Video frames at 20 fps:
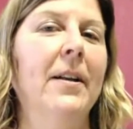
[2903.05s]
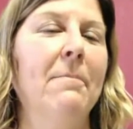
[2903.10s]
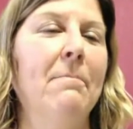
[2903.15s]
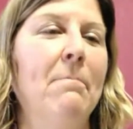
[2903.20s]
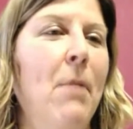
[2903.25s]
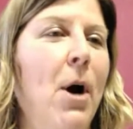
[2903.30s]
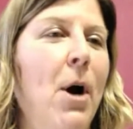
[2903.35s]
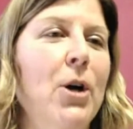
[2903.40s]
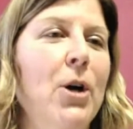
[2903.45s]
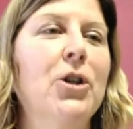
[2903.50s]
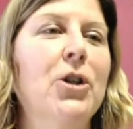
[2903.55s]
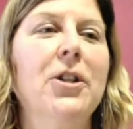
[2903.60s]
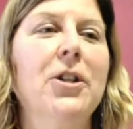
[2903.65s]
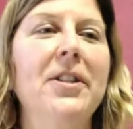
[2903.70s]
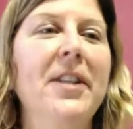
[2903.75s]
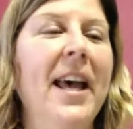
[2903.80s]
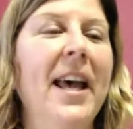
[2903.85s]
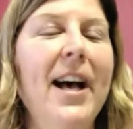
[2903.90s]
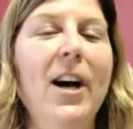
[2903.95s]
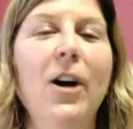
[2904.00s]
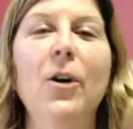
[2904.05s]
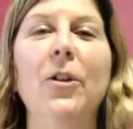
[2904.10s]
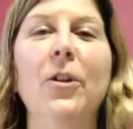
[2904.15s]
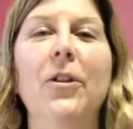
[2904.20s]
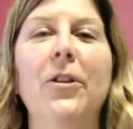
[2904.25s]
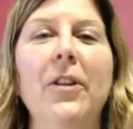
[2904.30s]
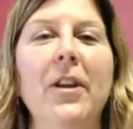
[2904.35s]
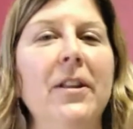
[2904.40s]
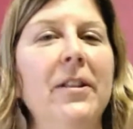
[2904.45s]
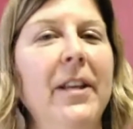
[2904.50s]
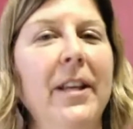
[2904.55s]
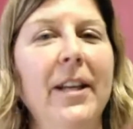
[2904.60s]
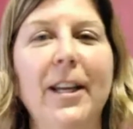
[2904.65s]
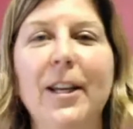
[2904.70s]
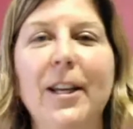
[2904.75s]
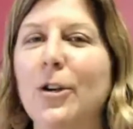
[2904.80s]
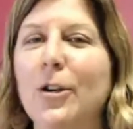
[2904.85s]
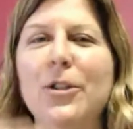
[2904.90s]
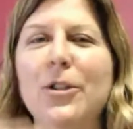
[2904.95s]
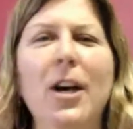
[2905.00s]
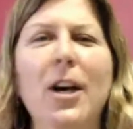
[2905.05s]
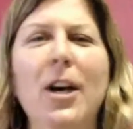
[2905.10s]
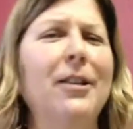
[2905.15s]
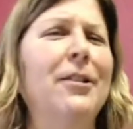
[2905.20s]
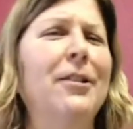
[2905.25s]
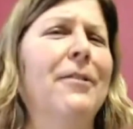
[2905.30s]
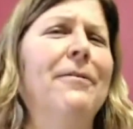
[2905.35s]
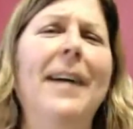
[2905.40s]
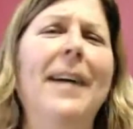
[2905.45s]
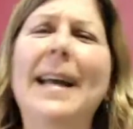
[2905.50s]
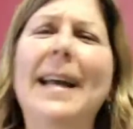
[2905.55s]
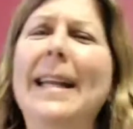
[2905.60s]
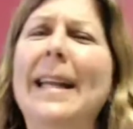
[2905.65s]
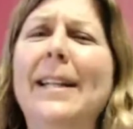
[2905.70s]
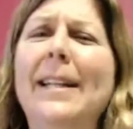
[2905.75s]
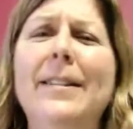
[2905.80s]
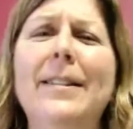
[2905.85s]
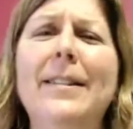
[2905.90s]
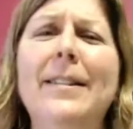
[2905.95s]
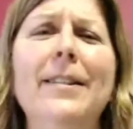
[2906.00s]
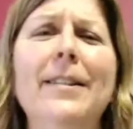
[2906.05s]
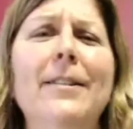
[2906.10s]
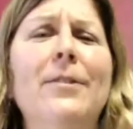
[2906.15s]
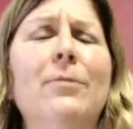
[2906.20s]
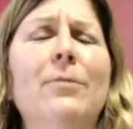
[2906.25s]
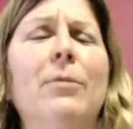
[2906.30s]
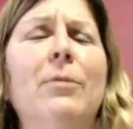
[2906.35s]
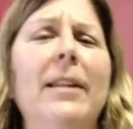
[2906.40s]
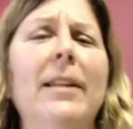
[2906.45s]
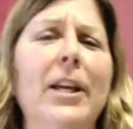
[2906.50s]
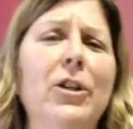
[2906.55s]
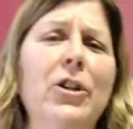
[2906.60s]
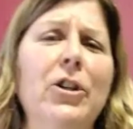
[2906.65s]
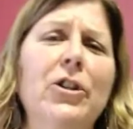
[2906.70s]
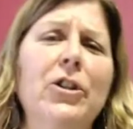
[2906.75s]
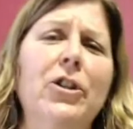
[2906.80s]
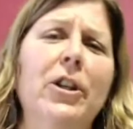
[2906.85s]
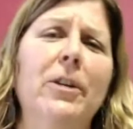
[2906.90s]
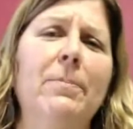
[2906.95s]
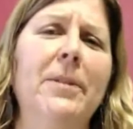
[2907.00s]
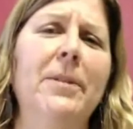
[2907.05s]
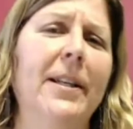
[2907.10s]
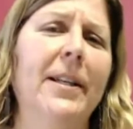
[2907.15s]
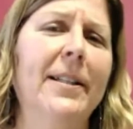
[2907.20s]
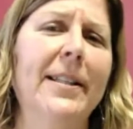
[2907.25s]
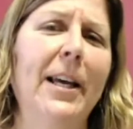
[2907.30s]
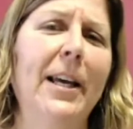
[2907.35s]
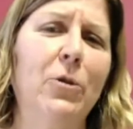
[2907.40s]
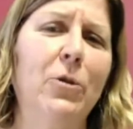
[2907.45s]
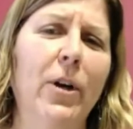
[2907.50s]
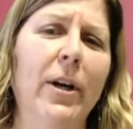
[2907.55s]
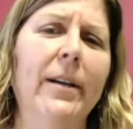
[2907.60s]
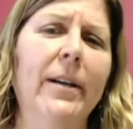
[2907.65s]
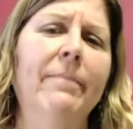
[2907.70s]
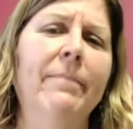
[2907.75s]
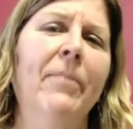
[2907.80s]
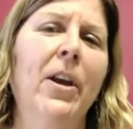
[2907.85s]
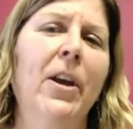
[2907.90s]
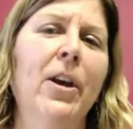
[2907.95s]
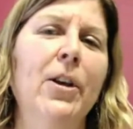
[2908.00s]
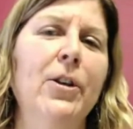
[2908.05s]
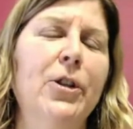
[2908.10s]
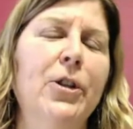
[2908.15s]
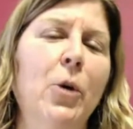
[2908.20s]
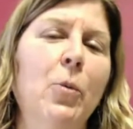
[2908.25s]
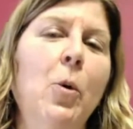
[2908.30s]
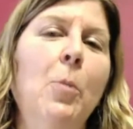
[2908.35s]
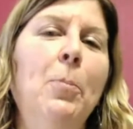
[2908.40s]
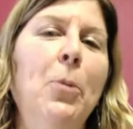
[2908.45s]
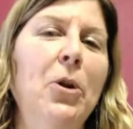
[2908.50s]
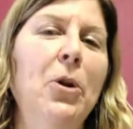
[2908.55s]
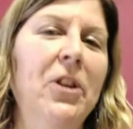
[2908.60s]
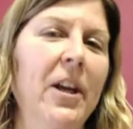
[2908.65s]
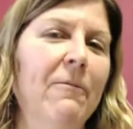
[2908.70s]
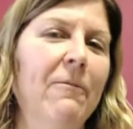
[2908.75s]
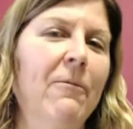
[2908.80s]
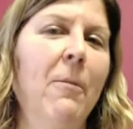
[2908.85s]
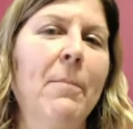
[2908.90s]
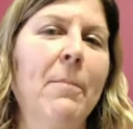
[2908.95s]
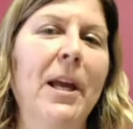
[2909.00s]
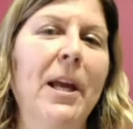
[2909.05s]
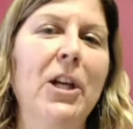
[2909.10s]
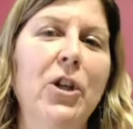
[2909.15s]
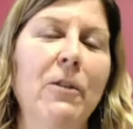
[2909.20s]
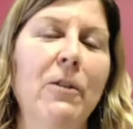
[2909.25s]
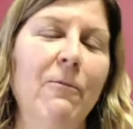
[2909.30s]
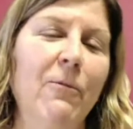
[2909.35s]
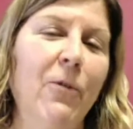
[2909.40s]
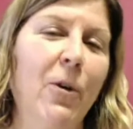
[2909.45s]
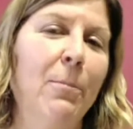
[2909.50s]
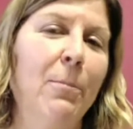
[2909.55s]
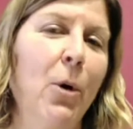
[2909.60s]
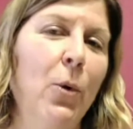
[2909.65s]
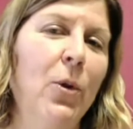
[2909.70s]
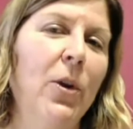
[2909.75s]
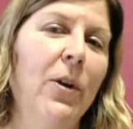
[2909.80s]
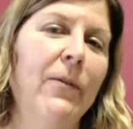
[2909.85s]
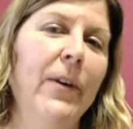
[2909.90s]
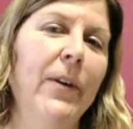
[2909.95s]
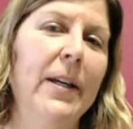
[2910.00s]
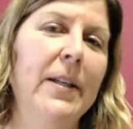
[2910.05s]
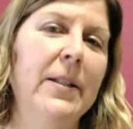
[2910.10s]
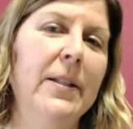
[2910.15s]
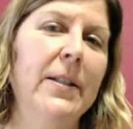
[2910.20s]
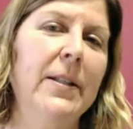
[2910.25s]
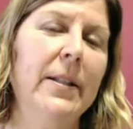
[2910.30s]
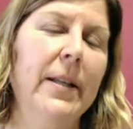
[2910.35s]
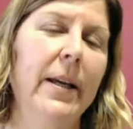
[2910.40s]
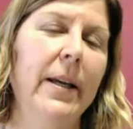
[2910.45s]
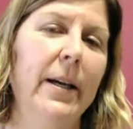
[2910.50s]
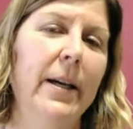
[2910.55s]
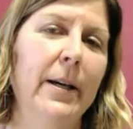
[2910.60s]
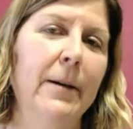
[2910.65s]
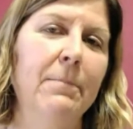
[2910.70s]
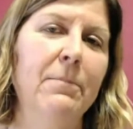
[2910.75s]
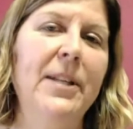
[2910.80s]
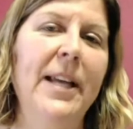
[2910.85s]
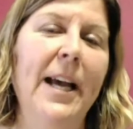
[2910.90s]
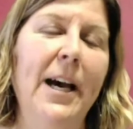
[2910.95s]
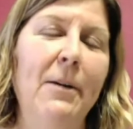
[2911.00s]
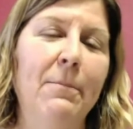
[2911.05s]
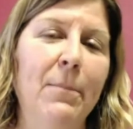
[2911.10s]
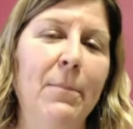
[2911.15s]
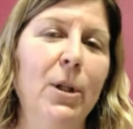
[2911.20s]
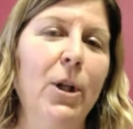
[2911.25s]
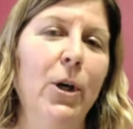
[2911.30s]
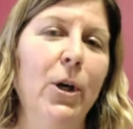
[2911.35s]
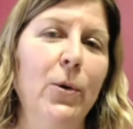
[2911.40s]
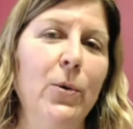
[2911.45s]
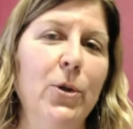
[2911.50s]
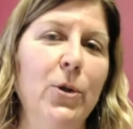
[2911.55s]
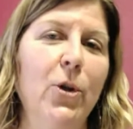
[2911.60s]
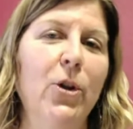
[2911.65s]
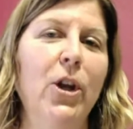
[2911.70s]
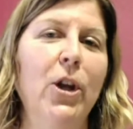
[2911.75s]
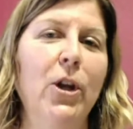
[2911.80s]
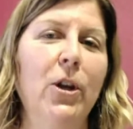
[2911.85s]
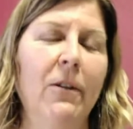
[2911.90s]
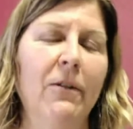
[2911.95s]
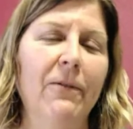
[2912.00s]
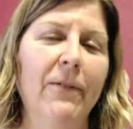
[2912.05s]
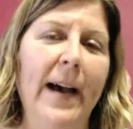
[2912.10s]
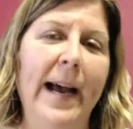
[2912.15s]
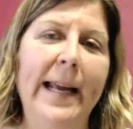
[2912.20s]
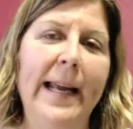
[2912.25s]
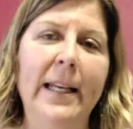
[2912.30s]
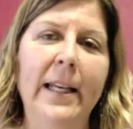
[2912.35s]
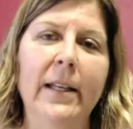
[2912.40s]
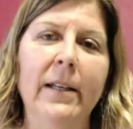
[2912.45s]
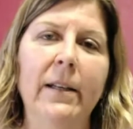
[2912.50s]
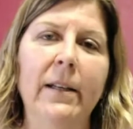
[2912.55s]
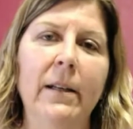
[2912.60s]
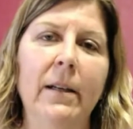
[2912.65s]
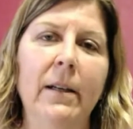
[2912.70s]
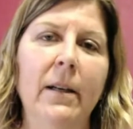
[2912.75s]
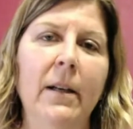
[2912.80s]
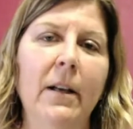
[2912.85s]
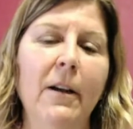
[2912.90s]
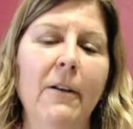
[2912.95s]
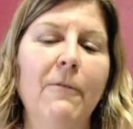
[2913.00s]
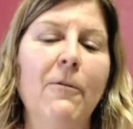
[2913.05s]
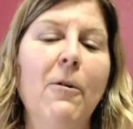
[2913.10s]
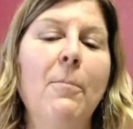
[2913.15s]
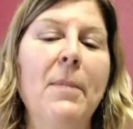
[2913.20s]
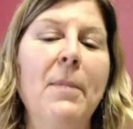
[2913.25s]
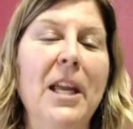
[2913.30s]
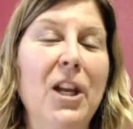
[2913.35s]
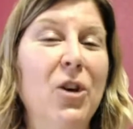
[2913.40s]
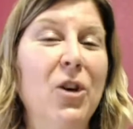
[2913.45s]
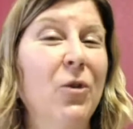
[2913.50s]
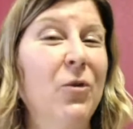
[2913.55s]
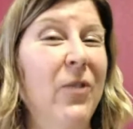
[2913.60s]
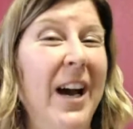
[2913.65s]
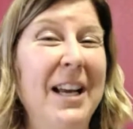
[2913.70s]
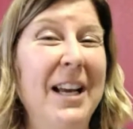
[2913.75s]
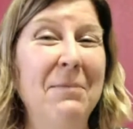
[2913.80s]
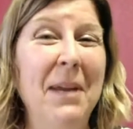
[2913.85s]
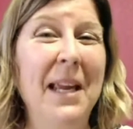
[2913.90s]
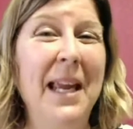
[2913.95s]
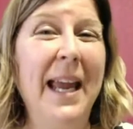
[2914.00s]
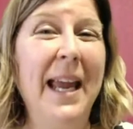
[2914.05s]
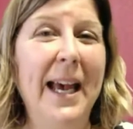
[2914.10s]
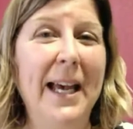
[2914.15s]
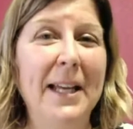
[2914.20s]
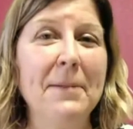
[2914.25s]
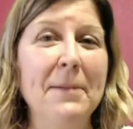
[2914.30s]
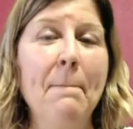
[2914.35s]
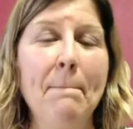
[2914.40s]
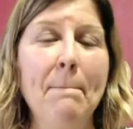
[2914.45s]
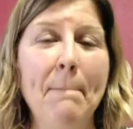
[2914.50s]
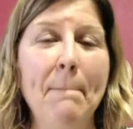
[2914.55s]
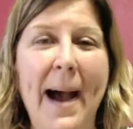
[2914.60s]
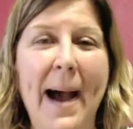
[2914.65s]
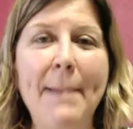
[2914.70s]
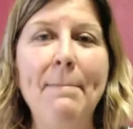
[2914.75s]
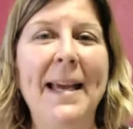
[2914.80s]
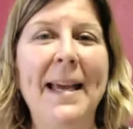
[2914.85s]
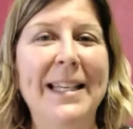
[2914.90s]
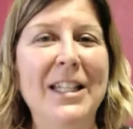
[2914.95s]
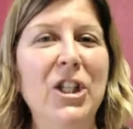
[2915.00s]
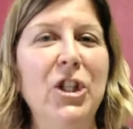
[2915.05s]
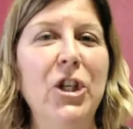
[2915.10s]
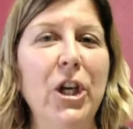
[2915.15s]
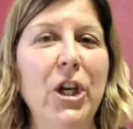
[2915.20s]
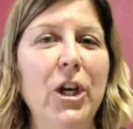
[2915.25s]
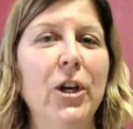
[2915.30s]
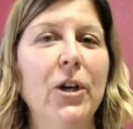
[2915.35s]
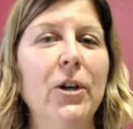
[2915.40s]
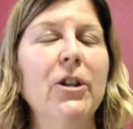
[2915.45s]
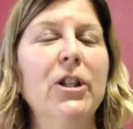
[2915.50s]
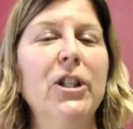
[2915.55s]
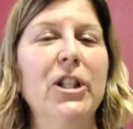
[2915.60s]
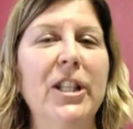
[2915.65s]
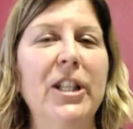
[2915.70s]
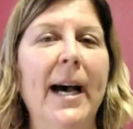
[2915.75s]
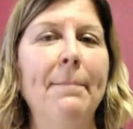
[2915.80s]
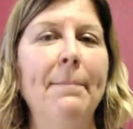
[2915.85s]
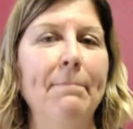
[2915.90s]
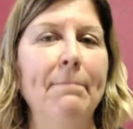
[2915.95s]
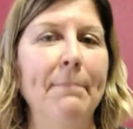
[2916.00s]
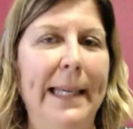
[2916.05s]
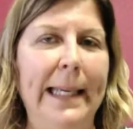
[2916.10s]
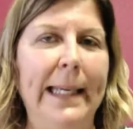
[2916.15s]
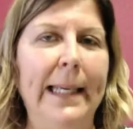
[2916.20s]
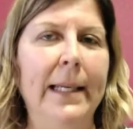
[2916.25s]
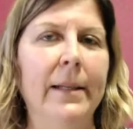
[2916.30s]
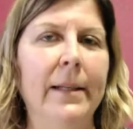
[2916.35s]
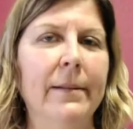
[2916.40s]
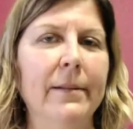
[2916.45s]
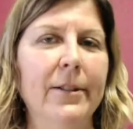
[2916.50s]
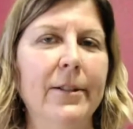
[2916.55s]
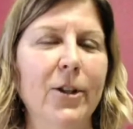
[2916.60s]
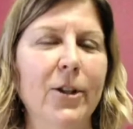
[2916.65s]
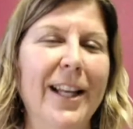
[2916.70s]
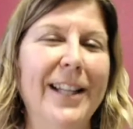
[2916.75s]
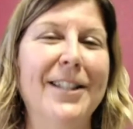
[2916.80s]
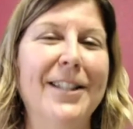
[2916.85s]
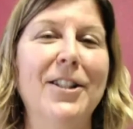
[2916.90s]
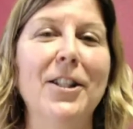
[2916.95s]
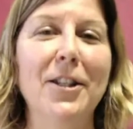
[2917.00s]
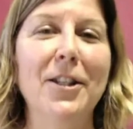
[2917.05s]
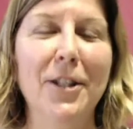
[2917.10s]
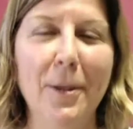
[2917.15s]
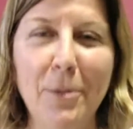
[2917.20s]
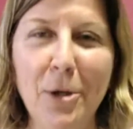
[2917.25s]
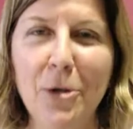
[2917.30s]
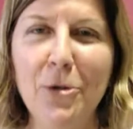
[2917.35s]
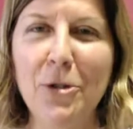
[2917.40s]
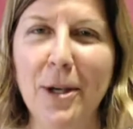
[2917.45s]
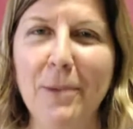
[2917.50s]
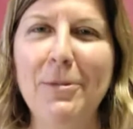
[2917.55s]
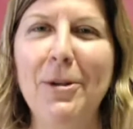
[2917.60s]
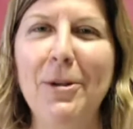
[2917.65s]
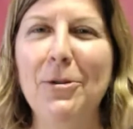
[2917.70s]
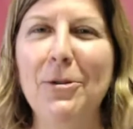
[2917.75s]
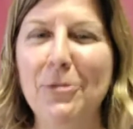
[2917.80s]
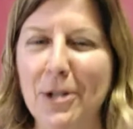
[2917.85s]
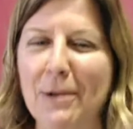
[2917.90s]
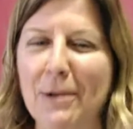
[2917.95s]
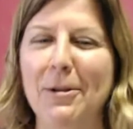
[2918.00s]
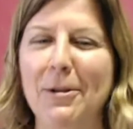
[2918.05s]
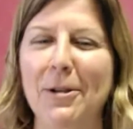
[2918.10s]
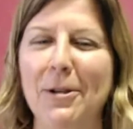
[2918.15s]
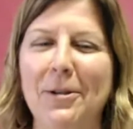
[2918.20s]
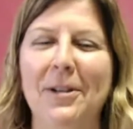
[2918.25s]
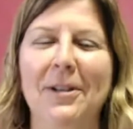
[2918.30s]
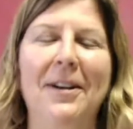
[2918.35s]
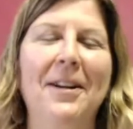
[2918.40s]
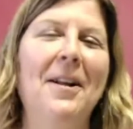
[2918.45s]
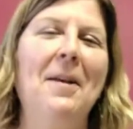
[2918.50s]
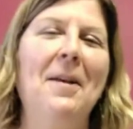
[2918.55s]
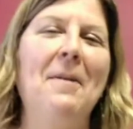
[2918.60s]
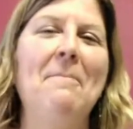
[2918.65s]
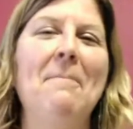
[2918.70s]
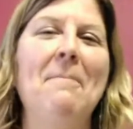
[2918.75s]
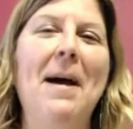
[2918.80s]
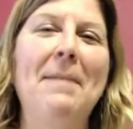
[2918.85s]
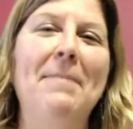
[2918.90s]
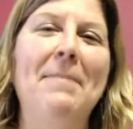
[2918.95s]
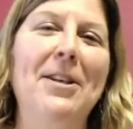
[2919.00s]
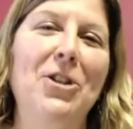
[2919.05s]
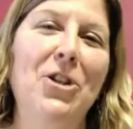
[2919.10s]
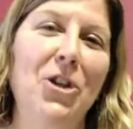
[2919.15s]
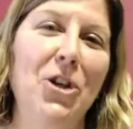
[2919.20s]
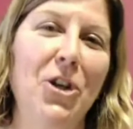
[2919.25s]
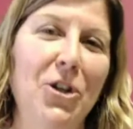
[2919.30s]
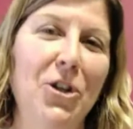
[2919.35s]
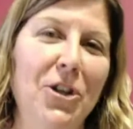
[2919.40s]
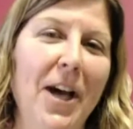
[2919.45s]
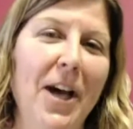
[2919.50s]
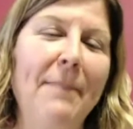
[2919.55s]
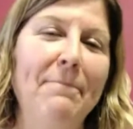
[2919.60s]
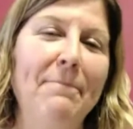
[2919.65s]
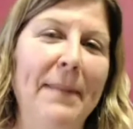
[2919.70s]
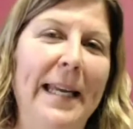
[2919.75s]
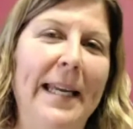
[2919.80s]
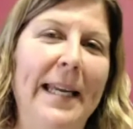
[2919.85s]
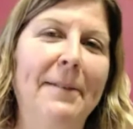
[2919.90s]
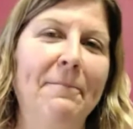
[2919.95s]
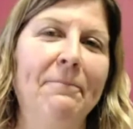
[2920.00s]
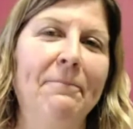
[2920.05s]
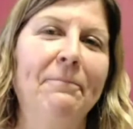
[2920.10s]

March is health, and then it goes on to finances, relationships, etc. So we'll put the information for both of us down below so that you can find it. For me, you'll find me at mybestyear.me. So that's www.mybestyear.me.